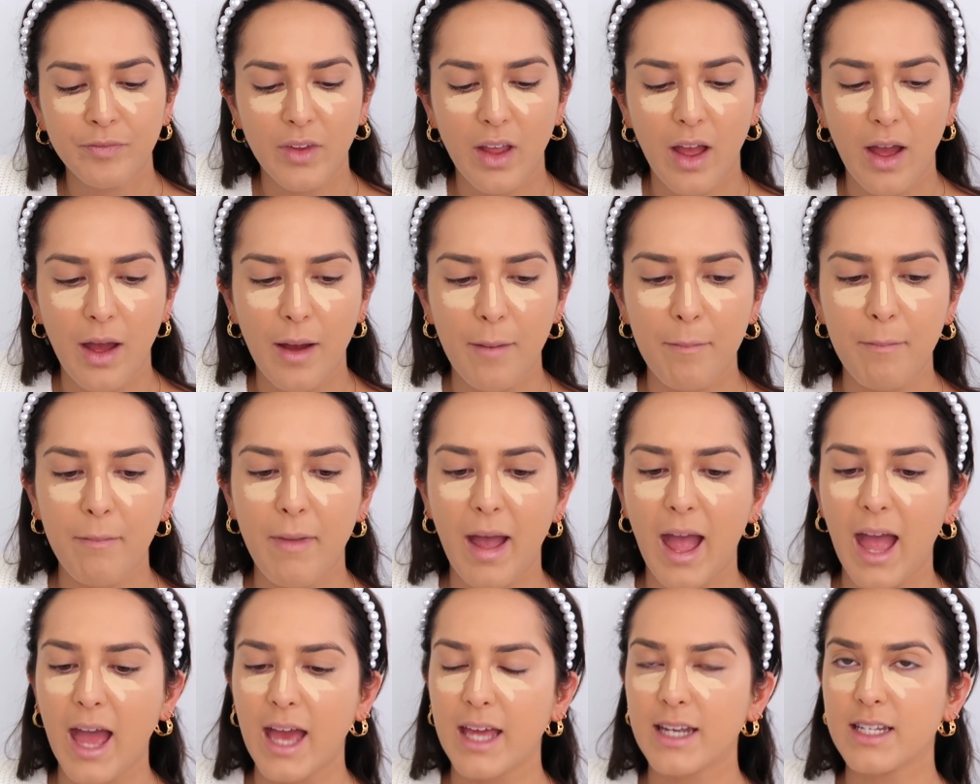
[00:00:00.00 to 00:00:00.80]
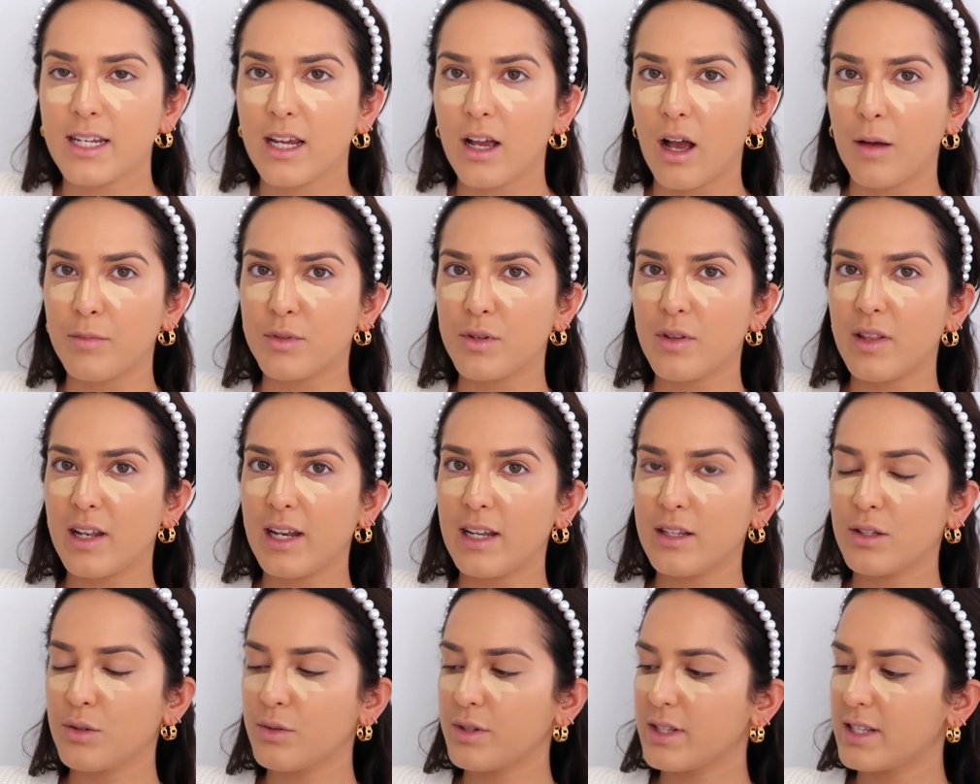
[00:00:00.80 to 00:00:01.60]
Um, and it comes with a
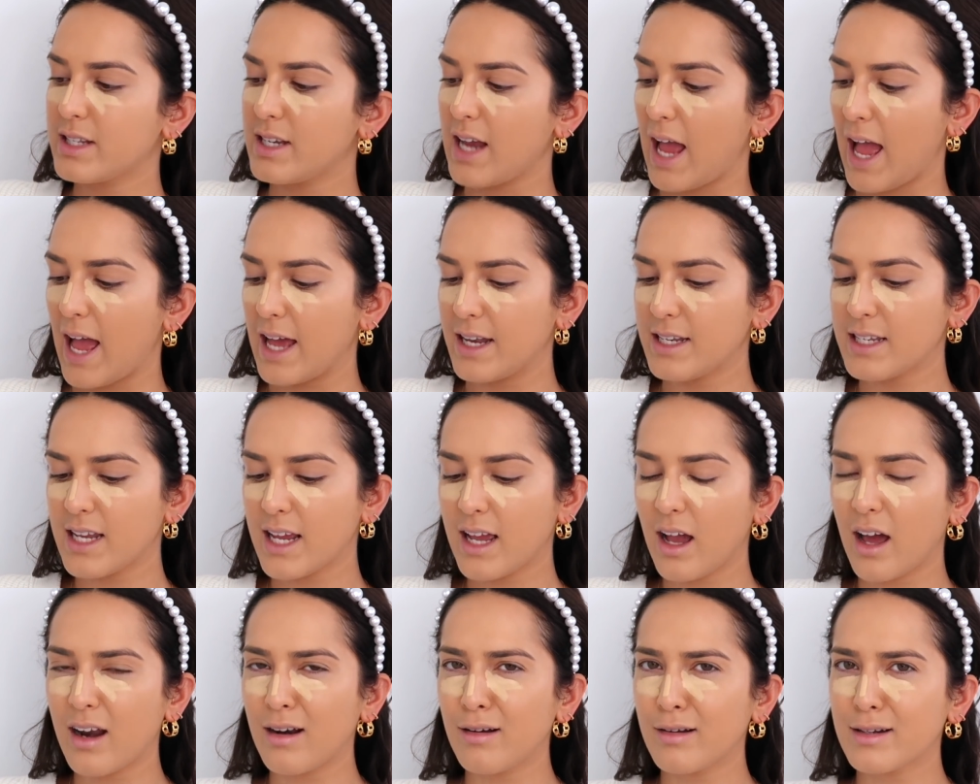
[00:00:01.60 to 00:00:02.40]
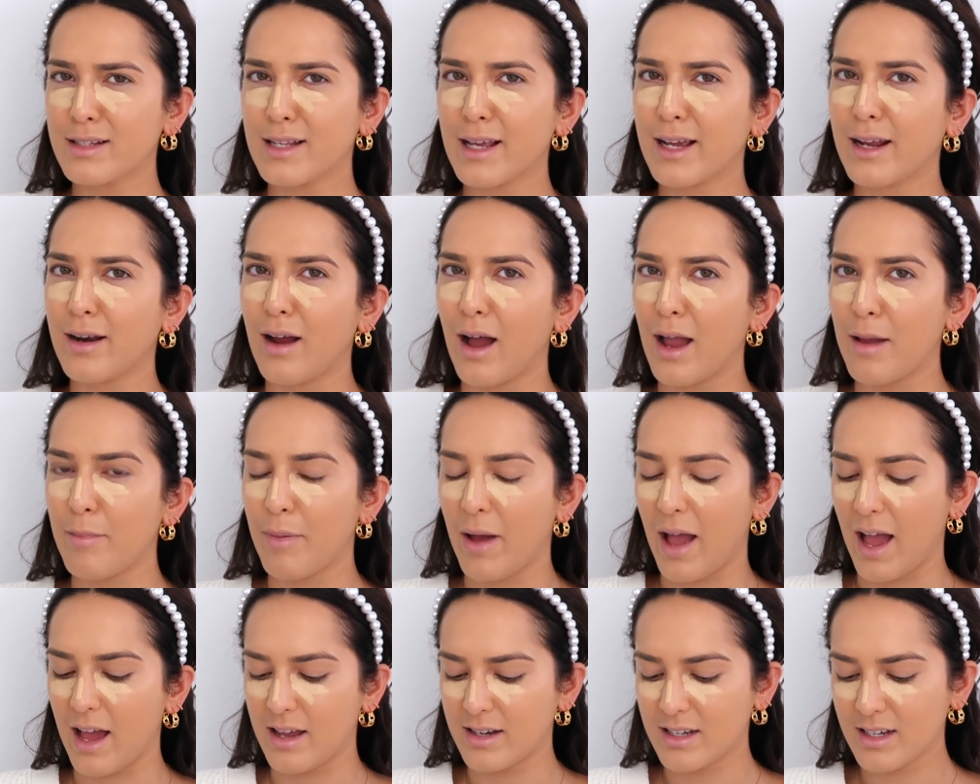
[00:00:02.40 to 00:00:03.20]
little stand. It kind of looks like an
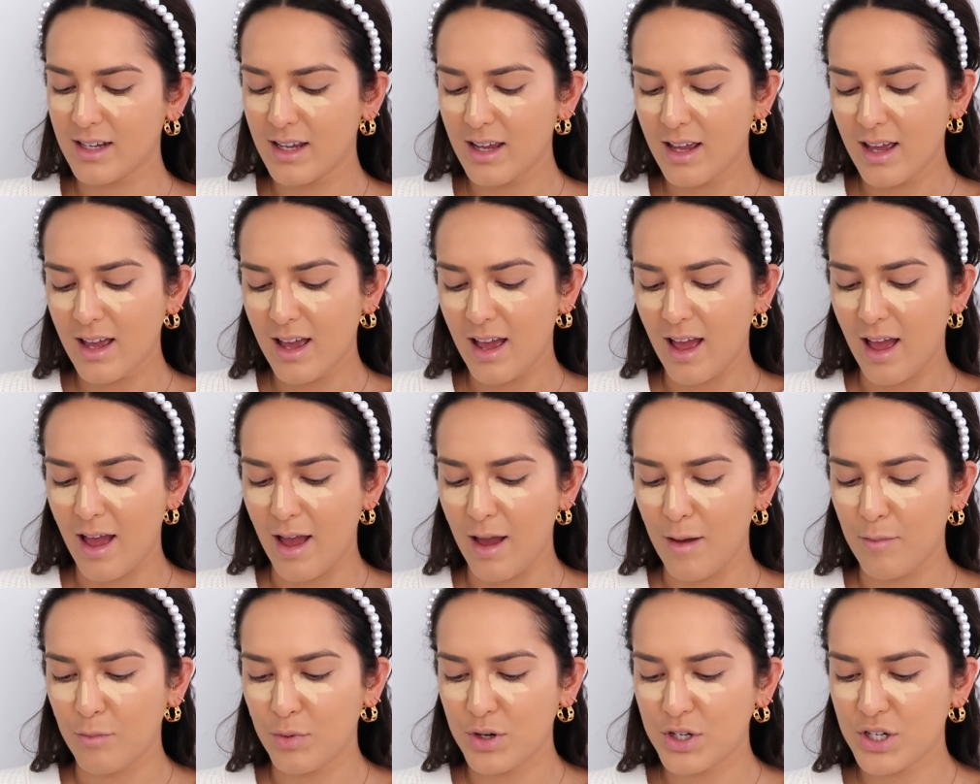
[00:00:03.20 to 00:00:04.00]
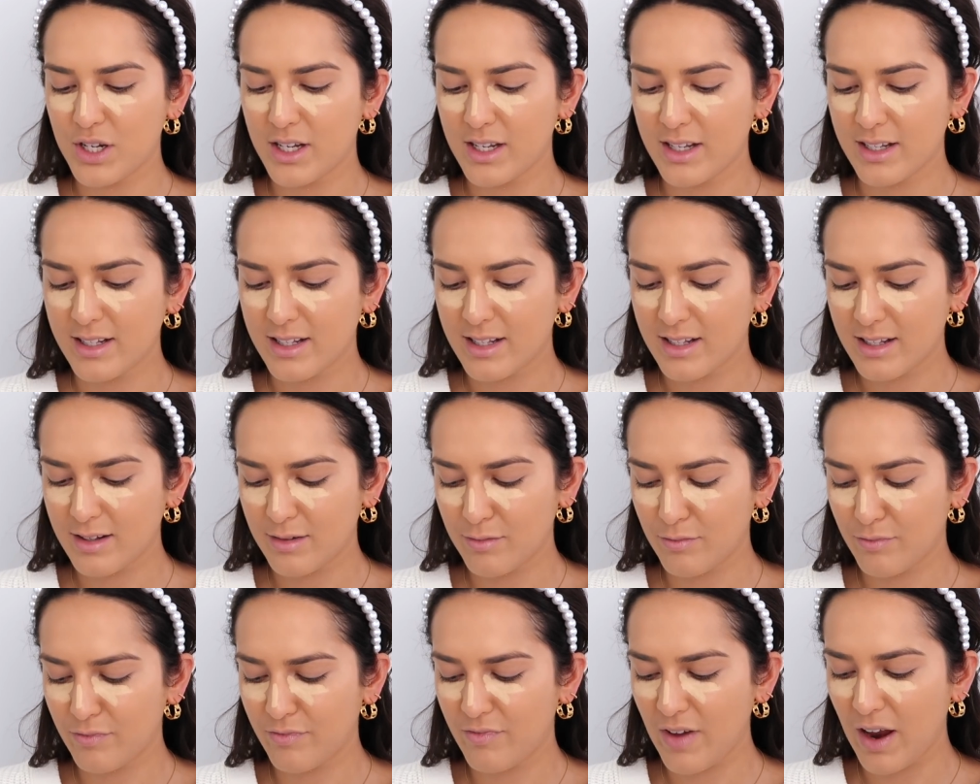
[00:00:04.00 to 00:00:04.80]
iPad, um, which is
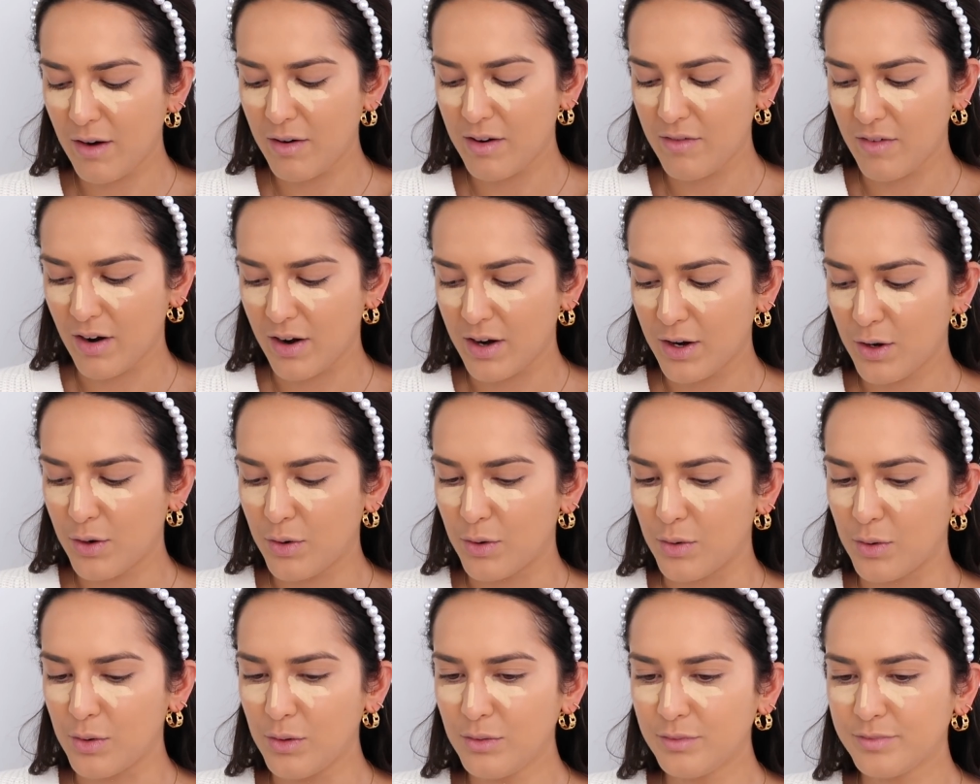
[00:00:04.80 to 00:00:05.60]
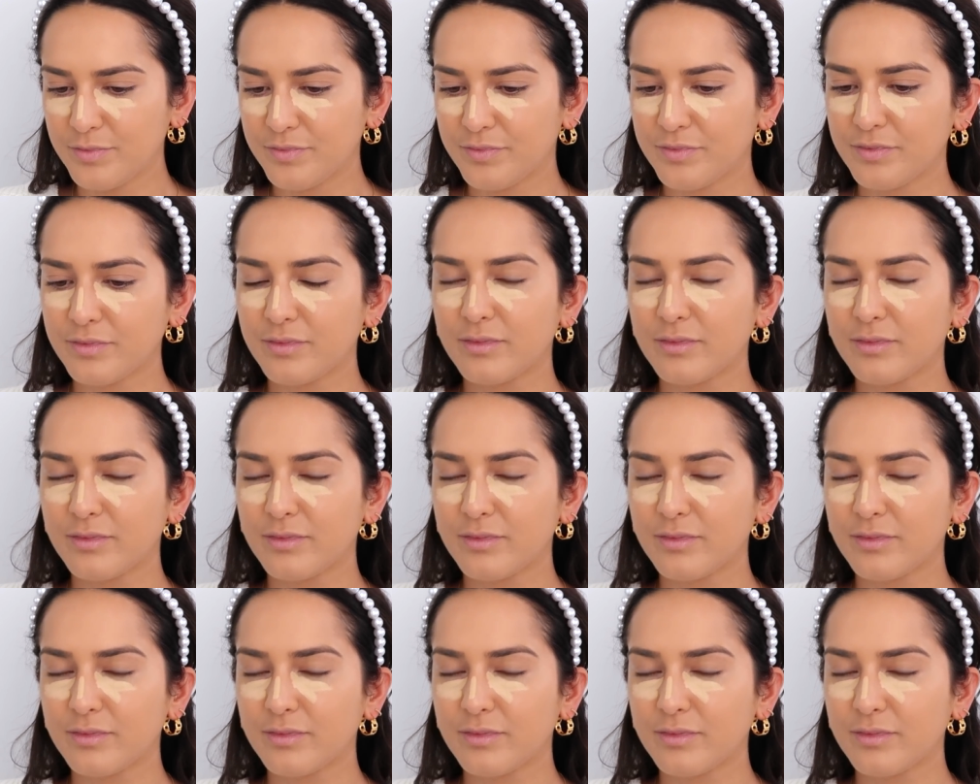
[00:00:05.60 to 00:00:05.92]
very, very cool.